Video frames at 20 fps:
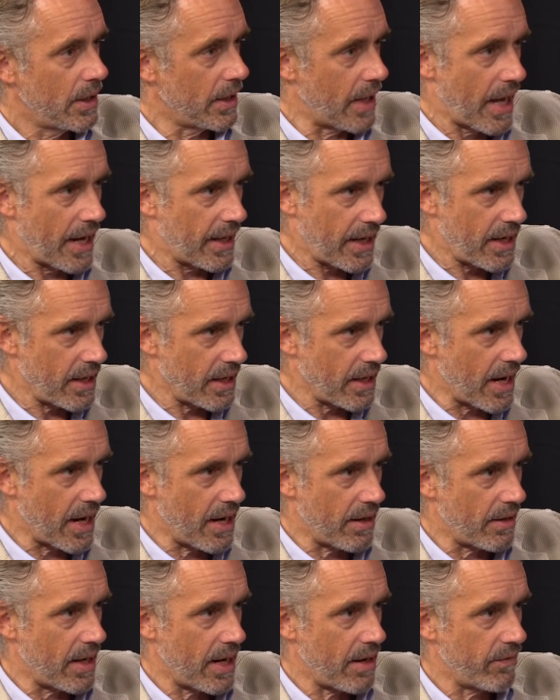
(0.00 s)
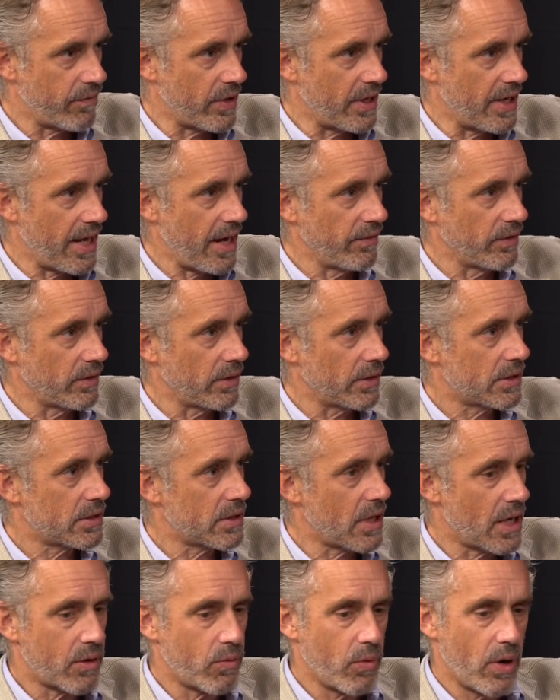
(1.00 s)
in, at any at every level.
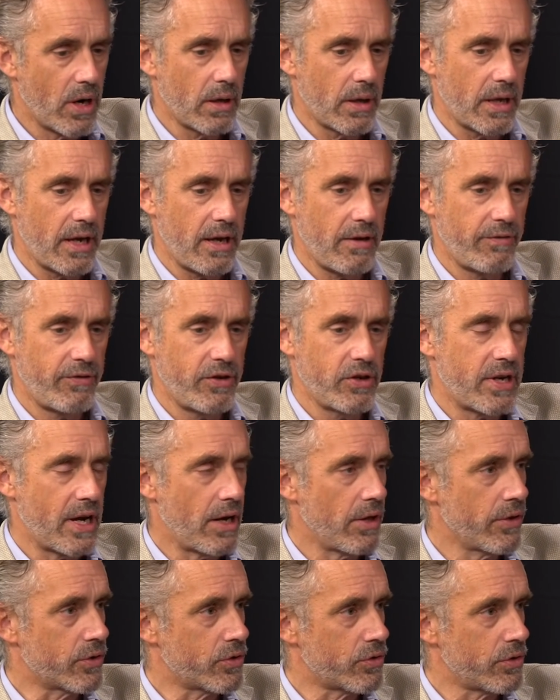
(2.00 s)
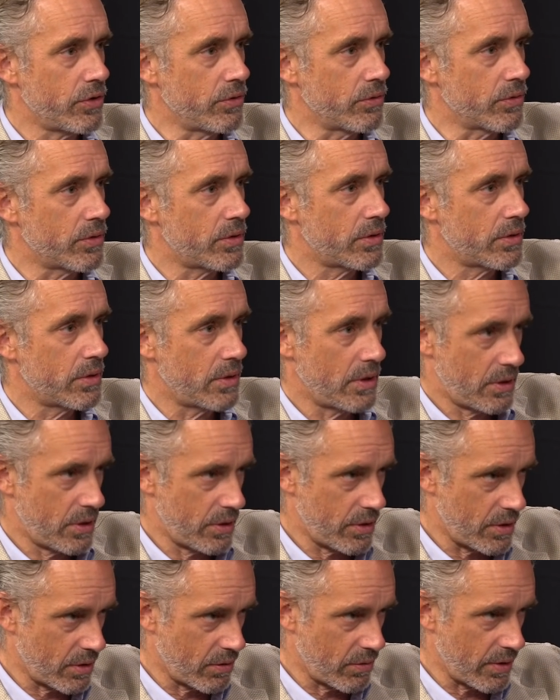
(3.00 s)
It's like, well, if you tell the truth
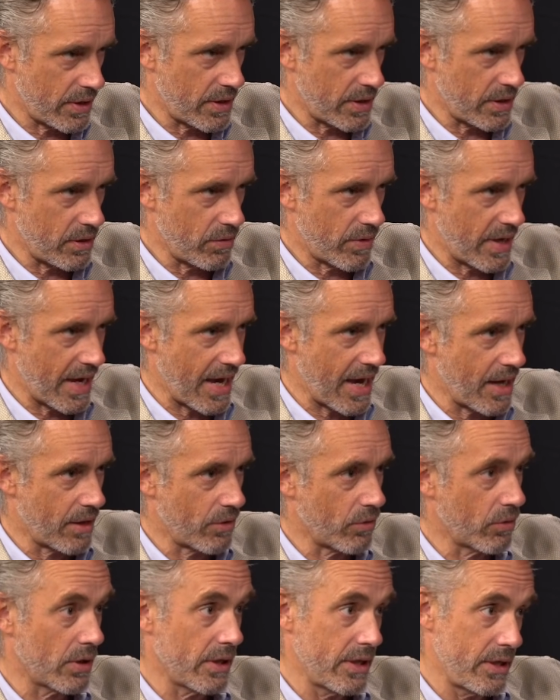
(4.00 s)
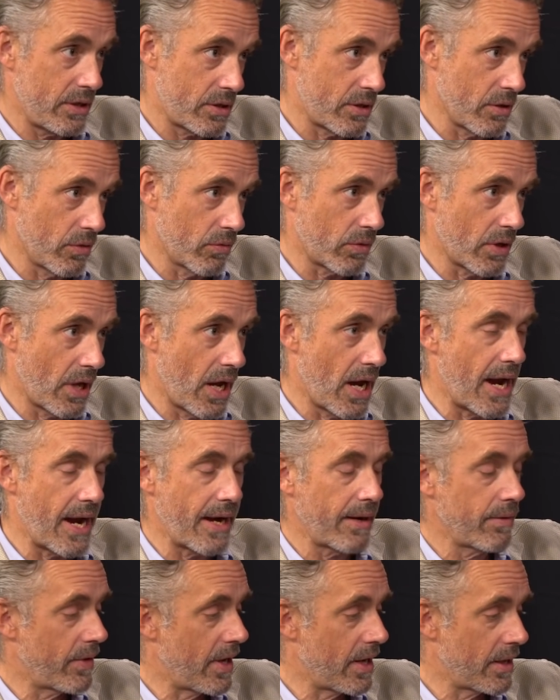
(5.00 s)
to the degree that you can, or at least don't
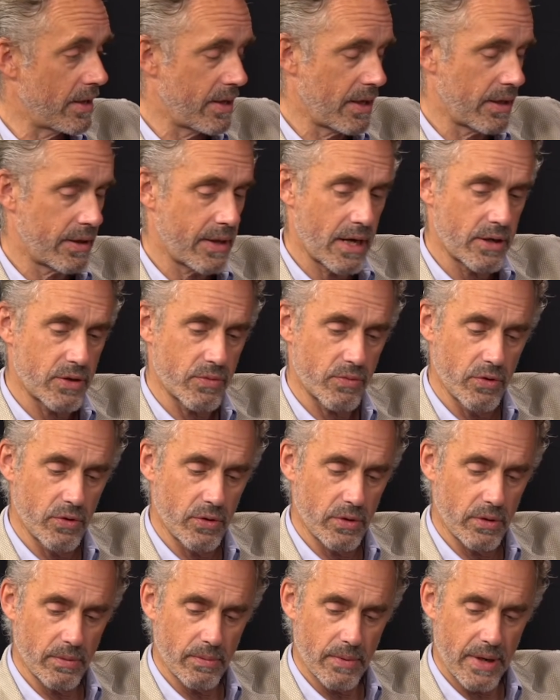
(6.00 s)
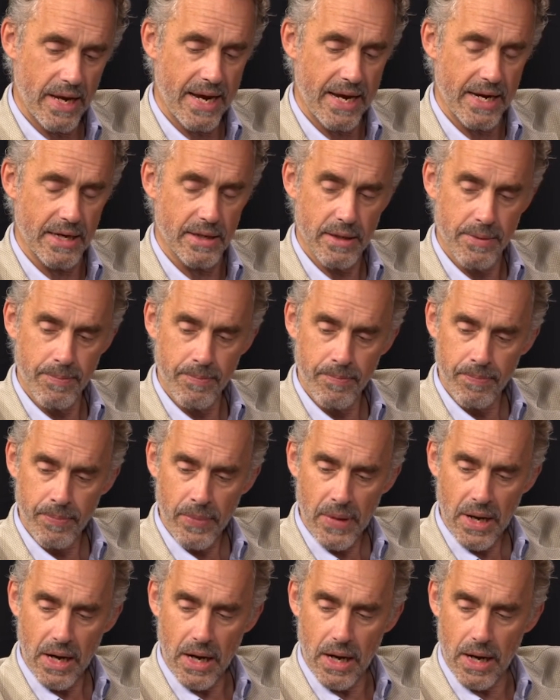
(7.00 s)
lie, that I think that's rule eight.
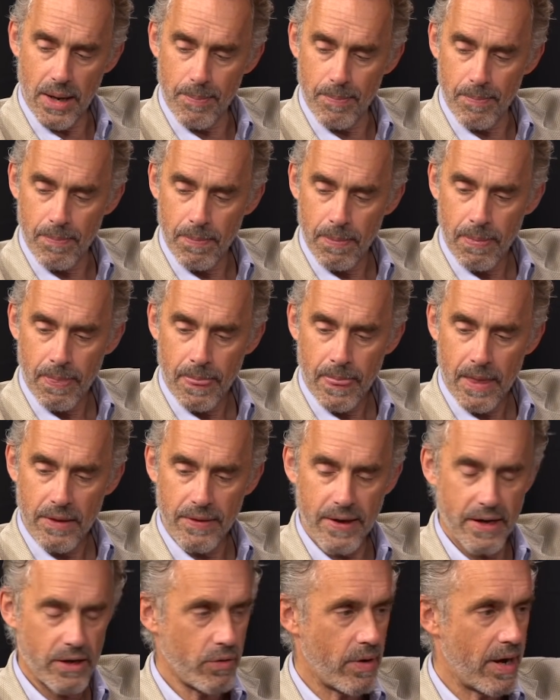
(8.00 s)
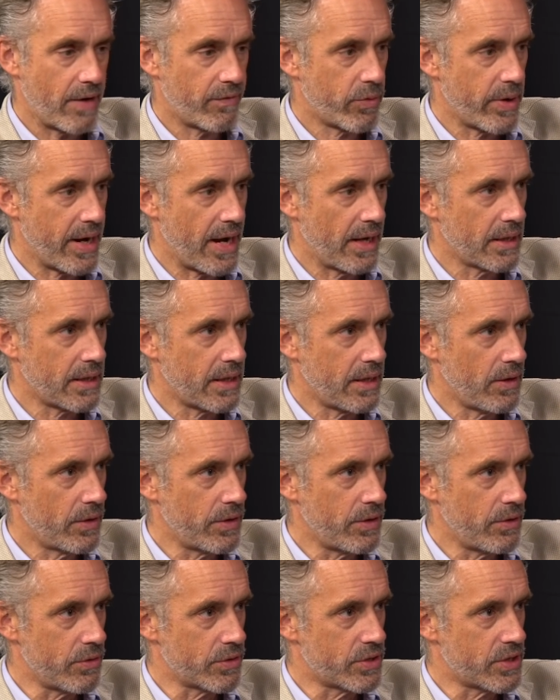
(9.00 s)
Um, then you have reality
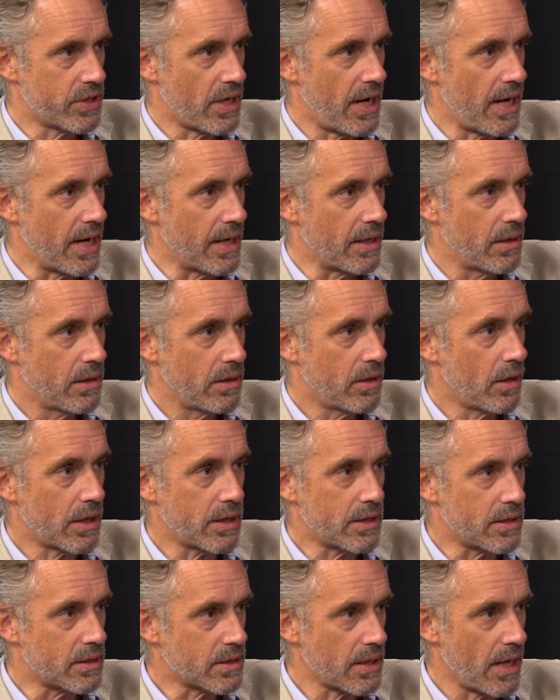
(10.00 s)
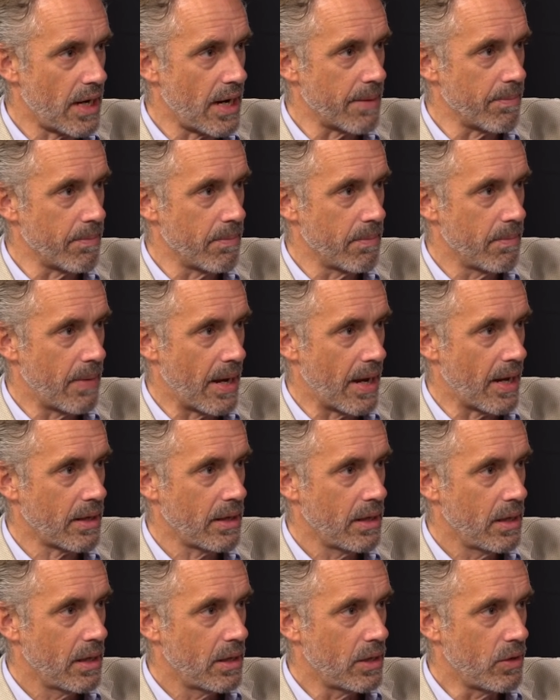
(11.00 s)
on your side. You got to decide,
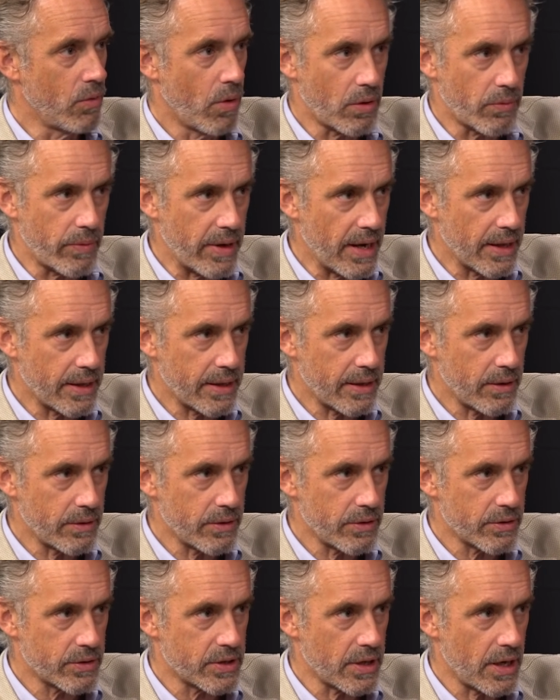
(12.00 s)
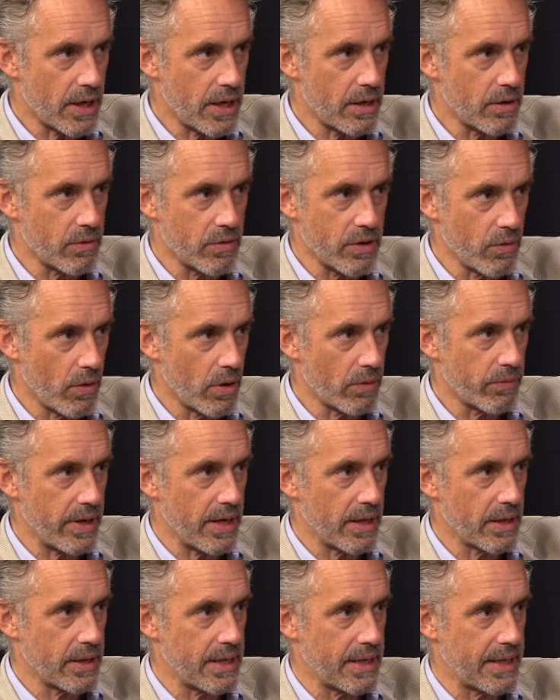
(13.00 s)
man. You want reality on your side, or do you want
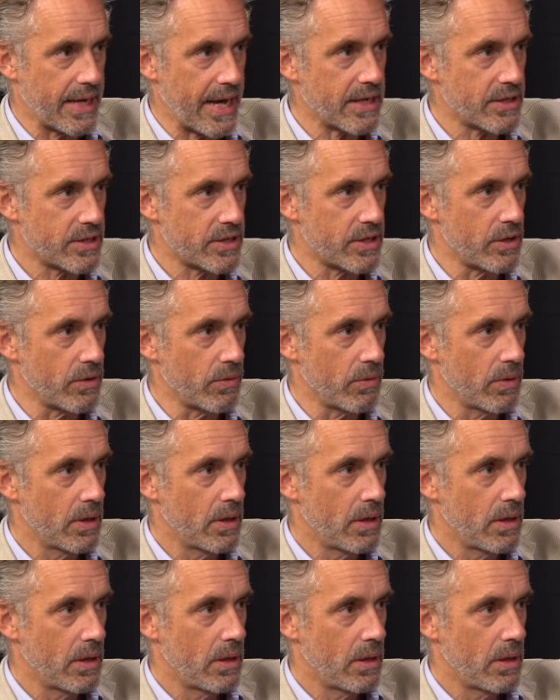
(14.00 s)
reality against you?